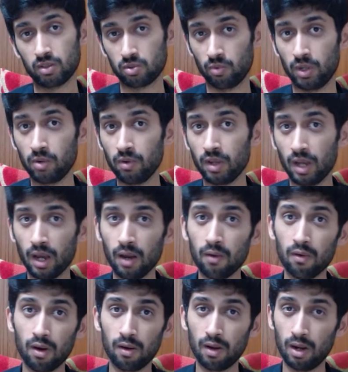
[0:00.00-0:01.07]
So when we
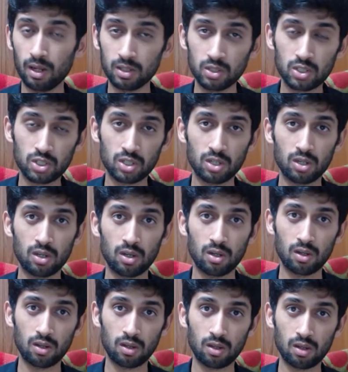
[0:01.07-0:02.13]
have our lunch
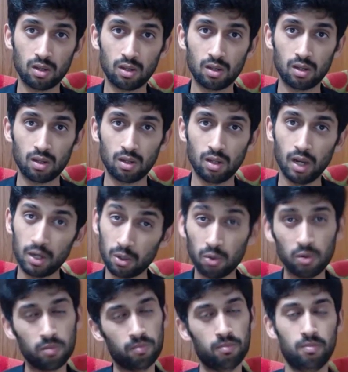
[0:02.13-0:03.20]
at
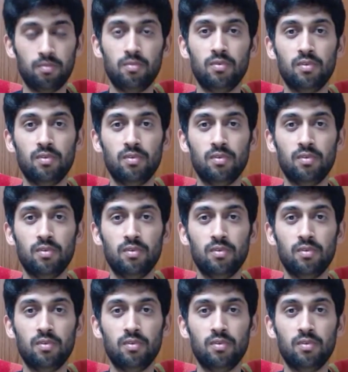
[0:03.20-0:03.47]
home,